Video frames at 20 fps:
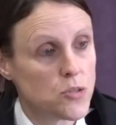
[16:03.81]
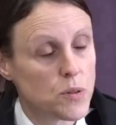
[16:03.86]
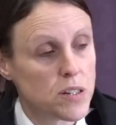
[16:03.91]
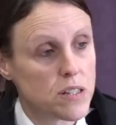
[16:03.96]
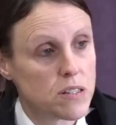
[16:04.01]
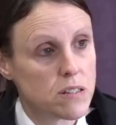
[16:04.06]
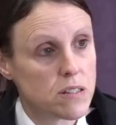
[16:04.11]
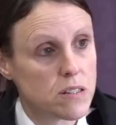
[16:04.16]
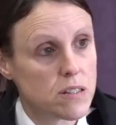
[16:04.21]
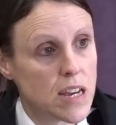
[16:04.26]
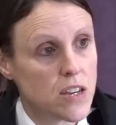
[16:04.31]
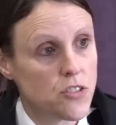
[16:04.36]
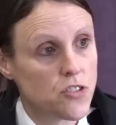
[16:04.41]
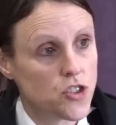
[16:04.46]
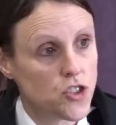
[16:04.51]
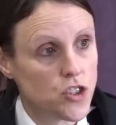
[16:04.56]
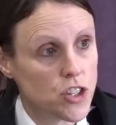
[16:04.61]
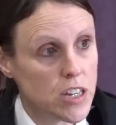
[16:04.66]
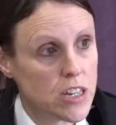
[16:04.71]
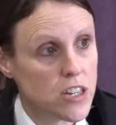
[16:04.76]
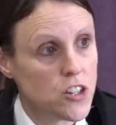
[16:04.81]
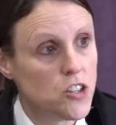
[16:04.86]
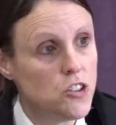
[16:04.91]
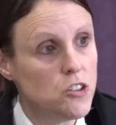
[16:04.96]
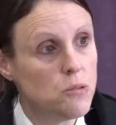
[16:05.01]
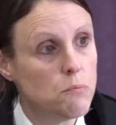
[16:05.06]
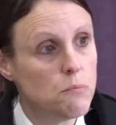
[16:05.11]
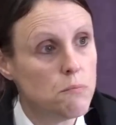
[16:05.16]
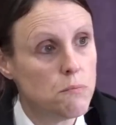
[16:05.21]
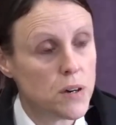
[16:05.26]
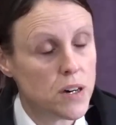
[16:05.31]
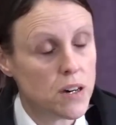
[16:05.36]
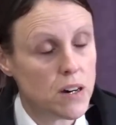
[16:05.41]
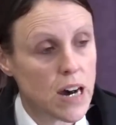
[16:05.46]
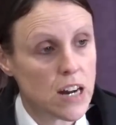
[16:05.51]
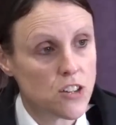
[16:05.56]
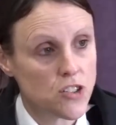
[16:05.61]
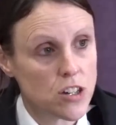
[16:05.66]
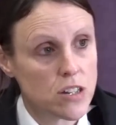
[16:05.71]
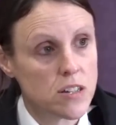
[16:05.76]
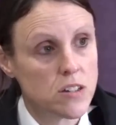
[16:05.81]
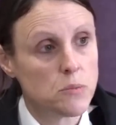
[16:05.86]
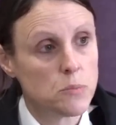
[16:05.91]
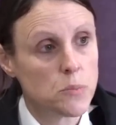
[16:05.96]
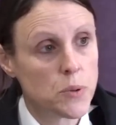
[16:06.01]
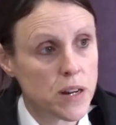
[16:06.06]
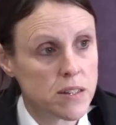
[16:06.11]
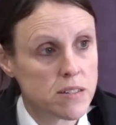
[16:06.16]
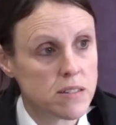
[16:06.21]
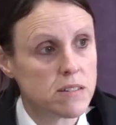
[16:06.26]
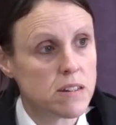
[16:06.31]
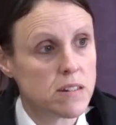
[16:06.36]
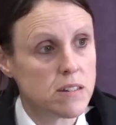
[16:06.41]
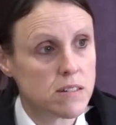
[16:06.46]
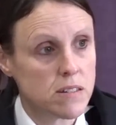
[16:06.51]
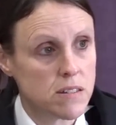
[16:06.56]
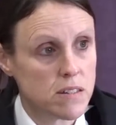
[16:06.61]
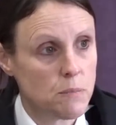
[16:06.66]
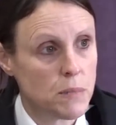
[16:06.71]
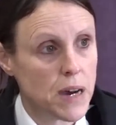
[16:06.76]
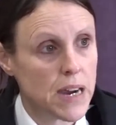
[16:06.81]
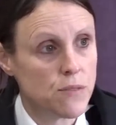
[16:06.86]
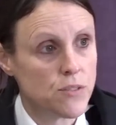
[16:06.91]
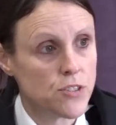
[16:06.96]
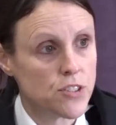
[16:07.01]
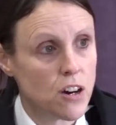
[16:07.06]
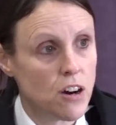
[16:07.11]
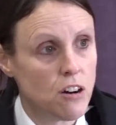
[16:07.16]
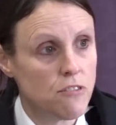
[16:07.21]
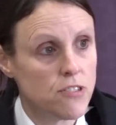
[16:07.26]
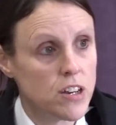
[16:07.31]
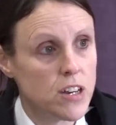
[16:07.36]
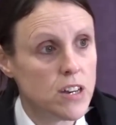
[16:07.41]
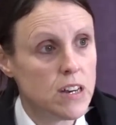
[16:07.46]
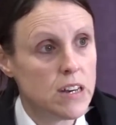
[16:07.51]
But as I say, the sheer number, actually an unprecedented amount of